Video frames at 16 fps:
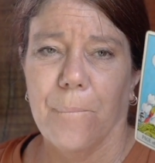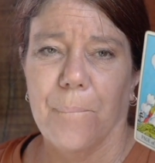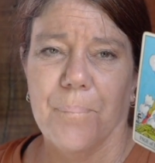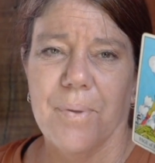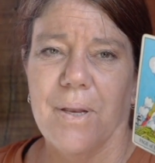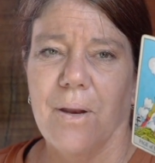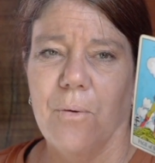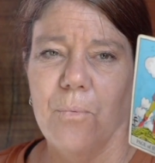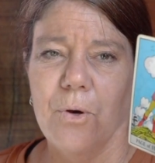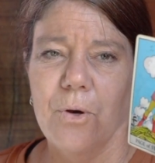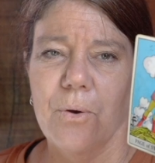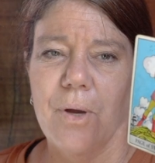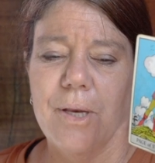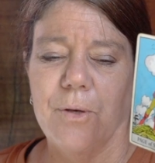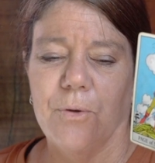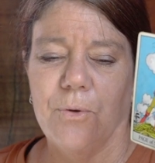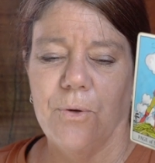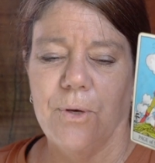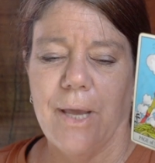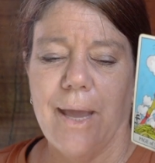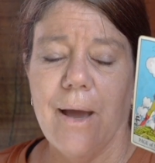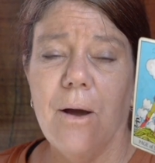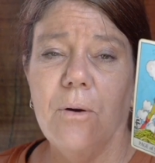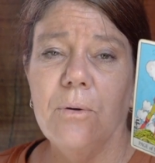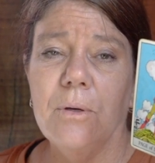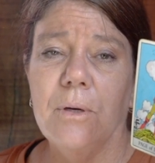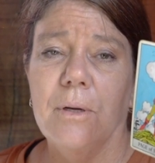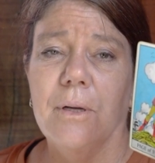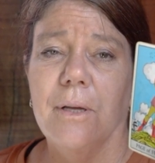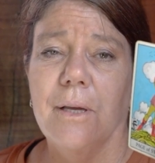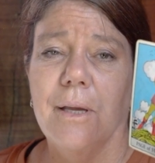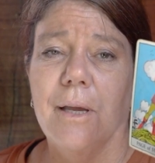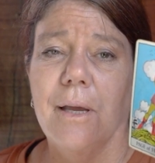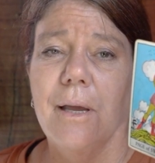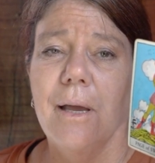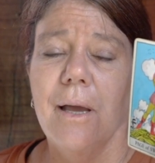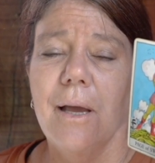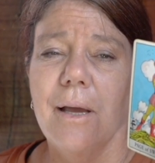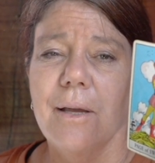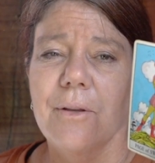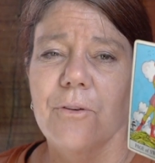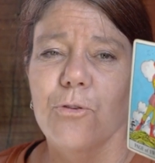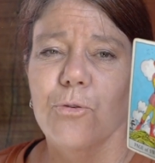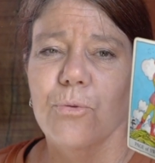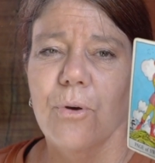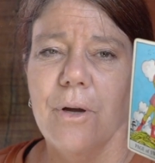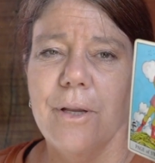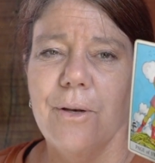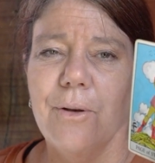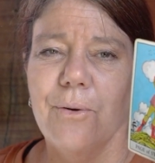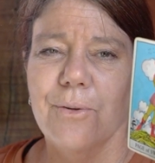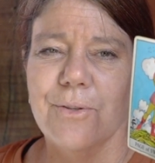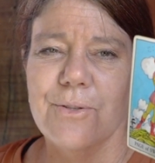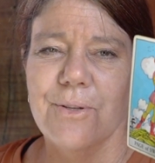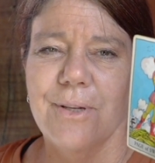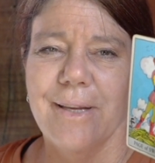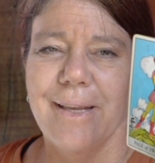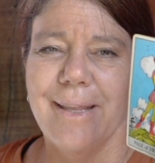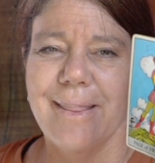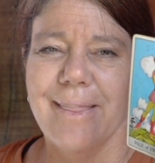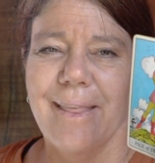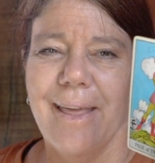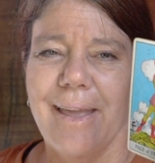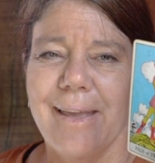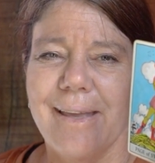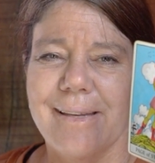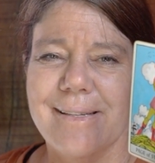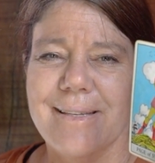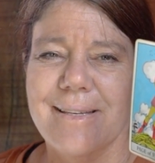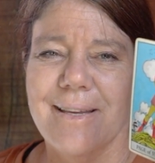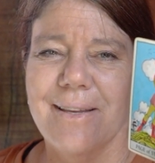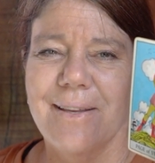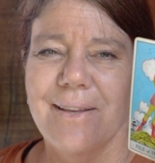what do I do now? Try not to let that